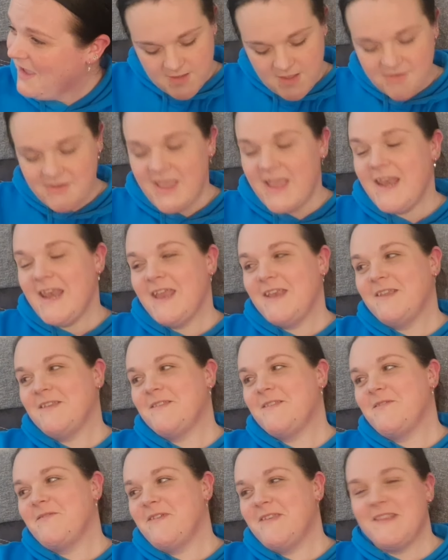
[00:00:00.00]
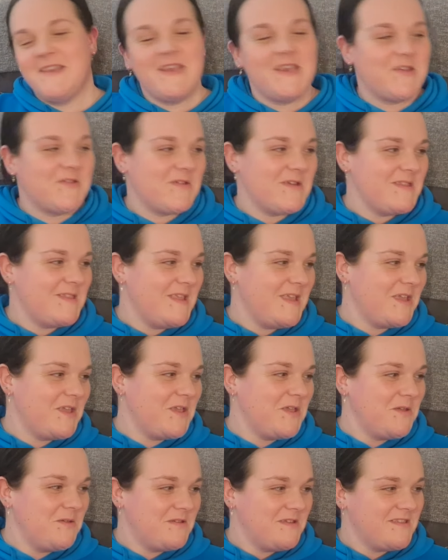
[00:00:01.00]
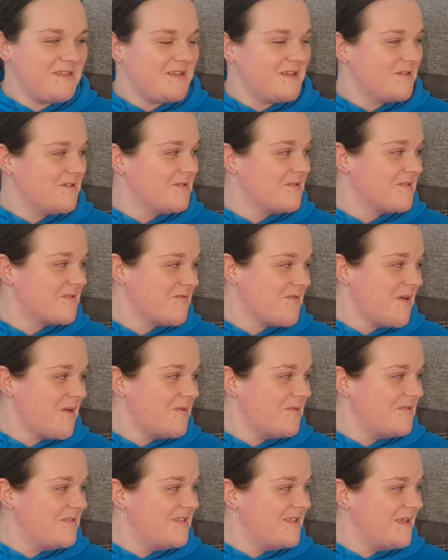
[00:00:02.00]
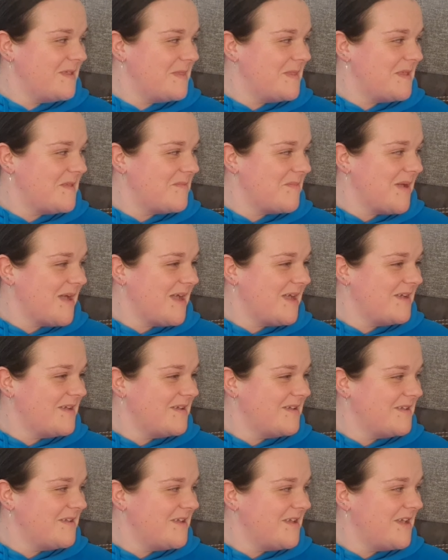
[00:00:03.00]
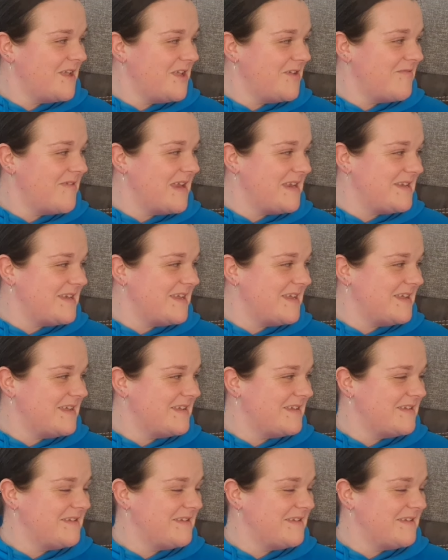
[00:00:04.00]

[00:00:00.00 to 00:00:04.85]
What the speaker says: Okay, ladies, there is literally the cutest little scroll in this bag. Are you ready?